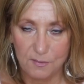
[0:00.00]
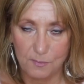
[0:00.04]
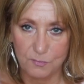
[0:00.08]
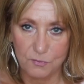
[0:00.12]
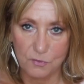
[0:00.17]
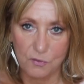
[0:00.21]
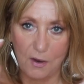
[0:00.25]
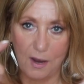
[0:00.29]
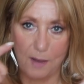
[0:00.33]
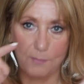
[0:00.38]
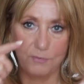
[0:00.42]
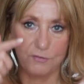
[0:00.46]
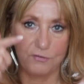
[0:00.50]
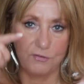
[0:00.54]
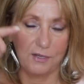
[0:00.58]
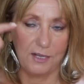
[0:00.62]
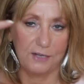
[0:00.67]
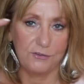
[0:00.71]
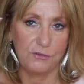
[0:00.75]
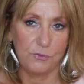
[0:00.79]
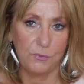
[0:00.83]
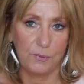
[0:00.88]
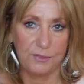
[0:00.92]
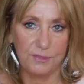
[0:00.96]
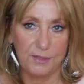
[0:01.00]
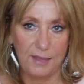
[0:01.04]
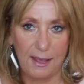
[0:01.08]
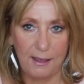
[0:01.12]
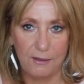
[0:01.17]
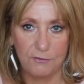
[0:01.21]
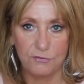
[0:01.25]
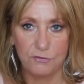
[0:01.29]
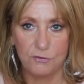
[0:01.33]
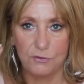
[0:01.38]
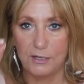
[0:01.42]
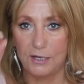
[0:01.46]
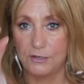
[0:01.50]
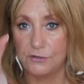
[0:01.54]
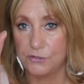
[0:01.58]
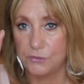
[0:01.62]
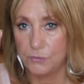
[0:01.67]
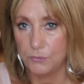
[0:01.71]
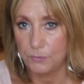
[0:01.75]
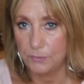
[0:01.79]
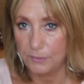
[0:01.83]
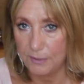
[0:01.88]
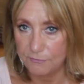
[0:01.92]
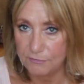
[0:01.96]
subscribers, you get to 1,000, you get
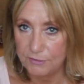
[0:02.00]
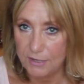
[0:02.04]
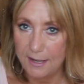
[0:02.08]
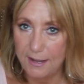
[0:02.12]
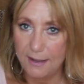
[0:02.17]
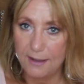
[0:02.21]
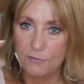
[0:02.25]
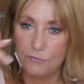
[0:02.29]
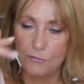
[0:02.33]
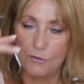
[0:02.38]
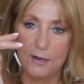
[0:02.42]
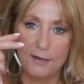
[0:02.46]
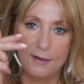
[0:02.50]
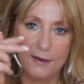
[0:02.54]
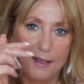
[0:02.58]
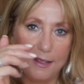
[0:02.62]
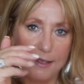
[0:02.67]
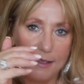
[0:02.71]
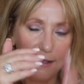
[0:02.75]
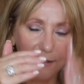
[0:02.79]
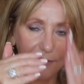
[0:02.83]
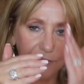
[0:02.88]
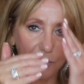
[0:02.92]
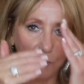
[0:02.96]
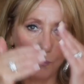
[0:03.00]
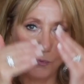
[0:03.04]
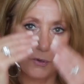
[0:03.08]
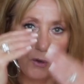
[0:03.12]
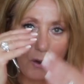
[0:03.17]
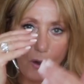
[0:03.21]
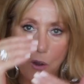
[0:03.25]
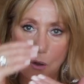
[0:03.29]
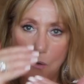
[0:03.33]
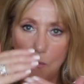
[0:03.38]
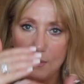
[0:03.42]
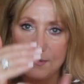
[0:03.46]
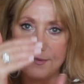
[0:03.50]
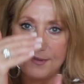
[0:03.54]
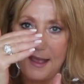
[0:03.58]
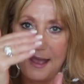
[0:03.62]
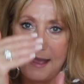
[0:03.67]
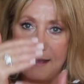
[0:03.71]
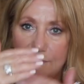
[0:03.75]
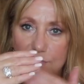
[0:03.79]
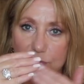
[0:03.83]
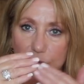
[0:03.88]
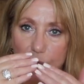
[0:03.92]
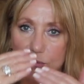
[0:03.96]
to 1,100. So we'd always
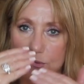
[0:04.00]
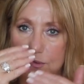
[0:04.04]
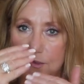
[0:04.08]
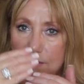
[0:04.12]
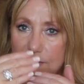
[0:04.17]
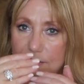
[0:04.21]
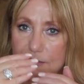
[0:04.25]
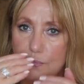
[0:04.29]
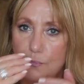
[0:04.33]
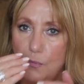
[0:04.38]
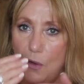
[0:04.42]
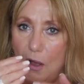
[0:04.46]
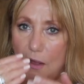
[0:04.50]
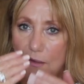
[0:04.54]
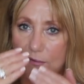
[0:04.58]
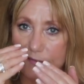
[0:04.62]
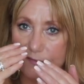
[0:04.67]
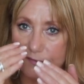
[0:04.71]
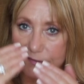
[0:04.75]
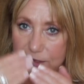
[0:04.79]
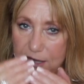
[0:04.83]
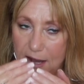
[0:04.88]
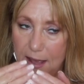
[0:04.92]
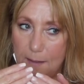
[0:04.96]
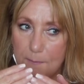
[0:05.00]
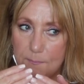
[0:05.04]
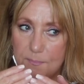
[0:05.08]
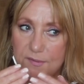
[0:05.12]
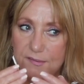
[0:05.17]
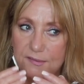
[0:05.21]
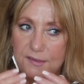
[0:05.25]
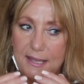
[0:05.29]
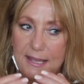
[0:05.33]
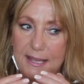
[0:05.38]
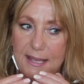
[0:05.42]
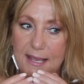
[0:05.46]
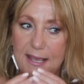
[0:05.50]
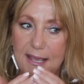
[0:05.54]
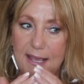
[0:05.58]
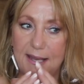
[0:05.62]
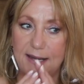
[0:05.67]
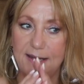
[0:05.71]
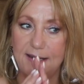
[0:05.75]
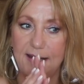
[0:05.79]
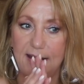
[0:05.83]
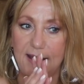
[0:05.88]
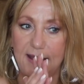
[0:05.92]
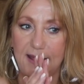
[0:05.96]
have those little small steps.
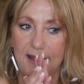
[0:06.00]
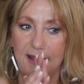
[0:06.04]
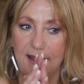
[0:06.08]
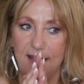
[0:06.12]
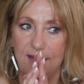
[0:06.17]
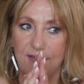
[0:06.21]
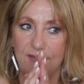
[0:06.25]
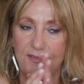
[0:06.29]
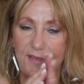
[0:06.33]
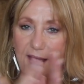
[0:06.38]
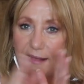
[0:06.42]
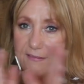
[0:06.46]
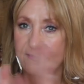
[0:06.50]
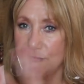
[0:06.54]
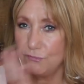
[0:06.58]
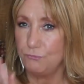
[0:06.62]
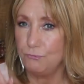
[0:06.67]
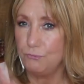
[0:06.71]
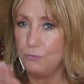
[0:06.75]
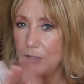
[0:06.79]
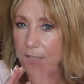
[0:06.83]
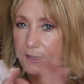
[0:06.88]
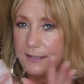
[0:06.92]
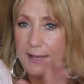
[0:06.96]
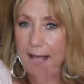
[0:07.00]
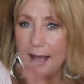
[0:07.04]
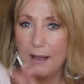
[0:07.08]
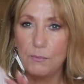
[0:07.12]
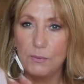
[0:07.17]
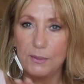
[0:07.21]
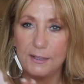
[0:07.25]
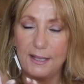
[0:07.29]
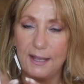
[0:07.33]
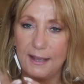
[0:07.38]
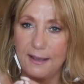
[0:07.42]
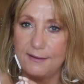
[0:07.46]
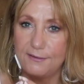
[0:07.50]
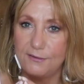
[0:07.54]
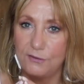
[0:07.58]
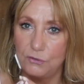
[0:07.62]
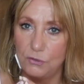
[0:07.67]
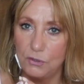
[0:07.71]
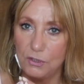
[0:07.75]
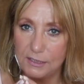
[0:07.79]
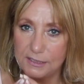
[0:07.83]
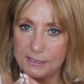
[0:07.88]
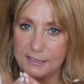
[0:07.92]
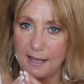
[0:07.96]
And that's really how I kind
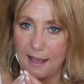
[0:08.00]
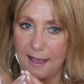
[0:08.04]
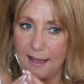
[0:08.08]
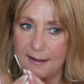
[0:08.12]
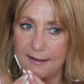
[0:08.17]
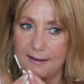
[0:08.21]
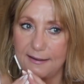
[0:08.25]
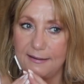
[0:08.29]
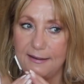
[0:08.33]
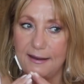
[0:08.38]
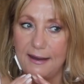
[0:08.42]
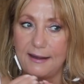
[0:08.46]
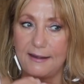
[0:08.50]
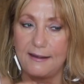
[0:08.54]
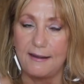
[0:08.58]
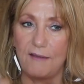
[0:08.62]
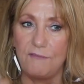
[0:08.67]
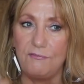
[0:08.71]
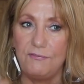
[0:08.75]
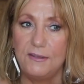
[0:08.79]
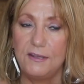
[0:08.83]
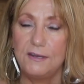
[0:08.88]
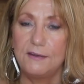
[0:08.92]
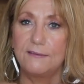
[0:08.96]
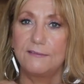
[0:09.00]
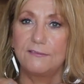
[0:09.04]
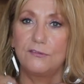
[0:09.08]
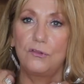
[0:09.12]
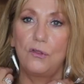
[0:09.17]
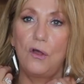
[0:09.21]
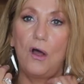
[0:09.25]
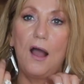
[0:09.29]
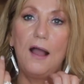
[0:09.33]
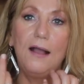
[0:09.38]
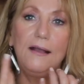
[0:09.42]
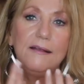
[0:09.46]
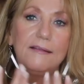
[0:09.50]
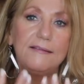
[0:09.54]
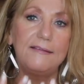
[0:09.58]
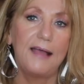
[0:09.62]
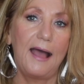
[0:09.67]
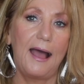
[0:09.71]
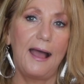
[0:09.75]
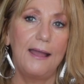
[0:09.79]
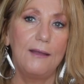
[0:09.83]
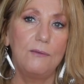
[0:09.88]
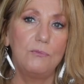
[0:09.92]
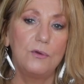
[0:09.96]
of looked at it. And I figured as long as
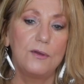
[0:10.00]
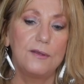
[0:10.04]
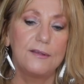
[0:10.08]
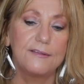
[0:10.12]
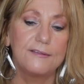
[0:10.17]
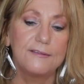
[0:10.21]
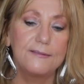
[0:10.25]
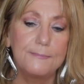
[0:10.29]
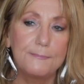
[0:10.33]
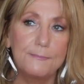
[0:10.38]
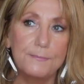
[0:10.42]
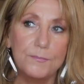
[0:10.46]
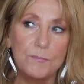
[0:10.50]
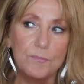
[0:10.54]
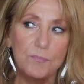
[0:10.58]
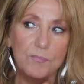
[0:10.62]
I was